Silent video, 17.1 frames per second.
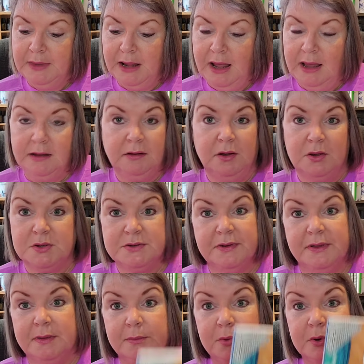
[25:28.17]
loads of
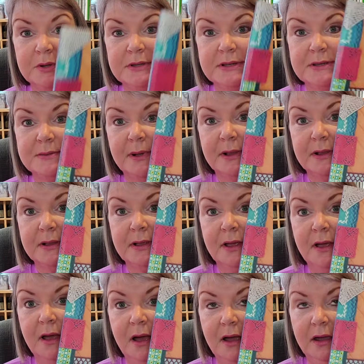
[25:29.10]
other books as well.
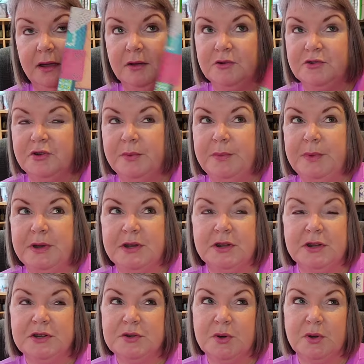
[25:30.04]
I
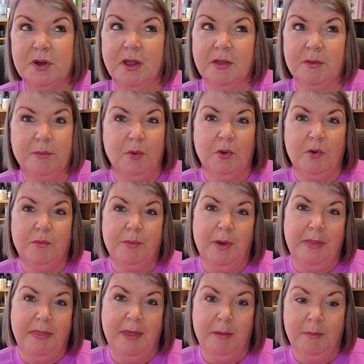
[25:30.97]
contributed to another book
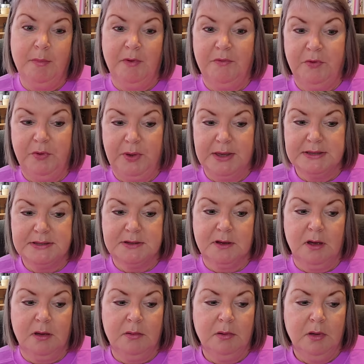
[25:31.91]
by them a few years
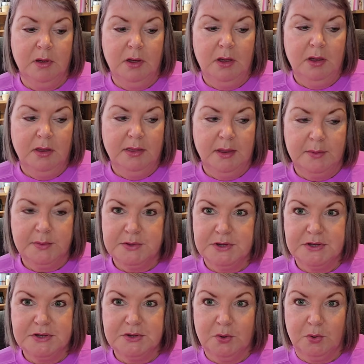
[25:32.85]
ago. That was
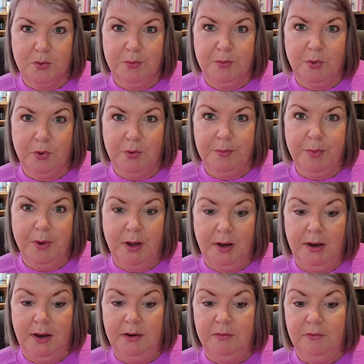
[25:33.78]
a sock book by
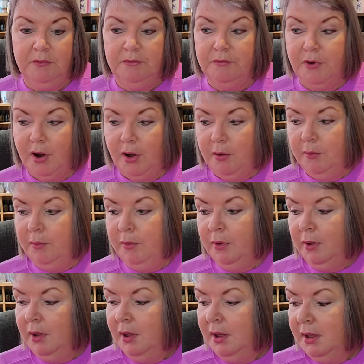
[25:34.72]
Lynn Rowe.
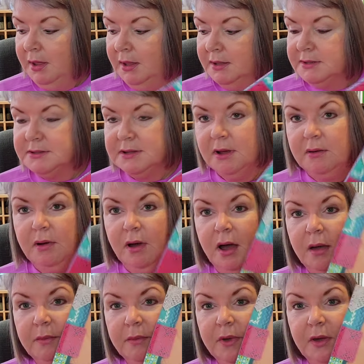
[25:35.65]
So
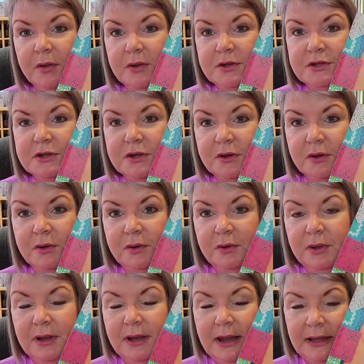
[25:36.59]
I'm going
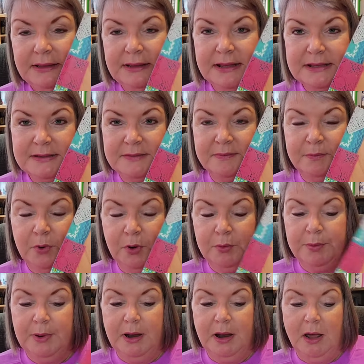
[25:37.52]
to link this book
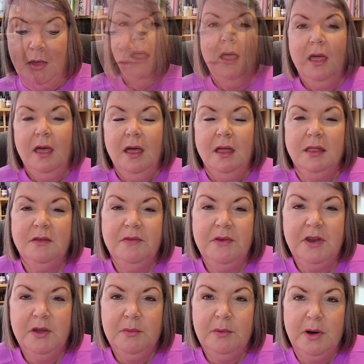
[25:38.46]
below, the
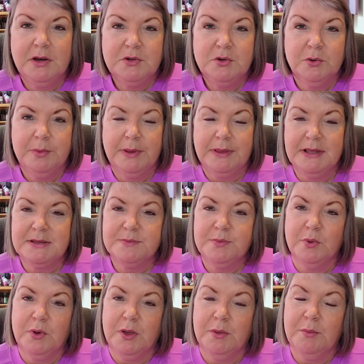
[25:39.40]
video where I talk about this
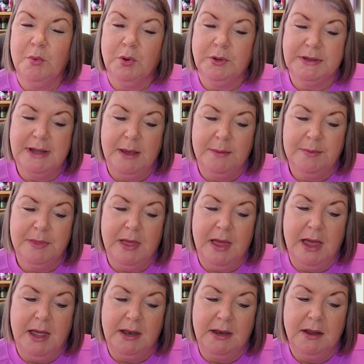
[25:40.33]
book in more depth
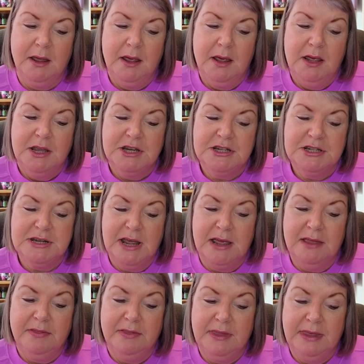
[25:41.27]
and
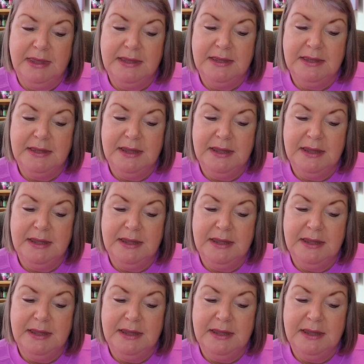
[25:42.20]
share the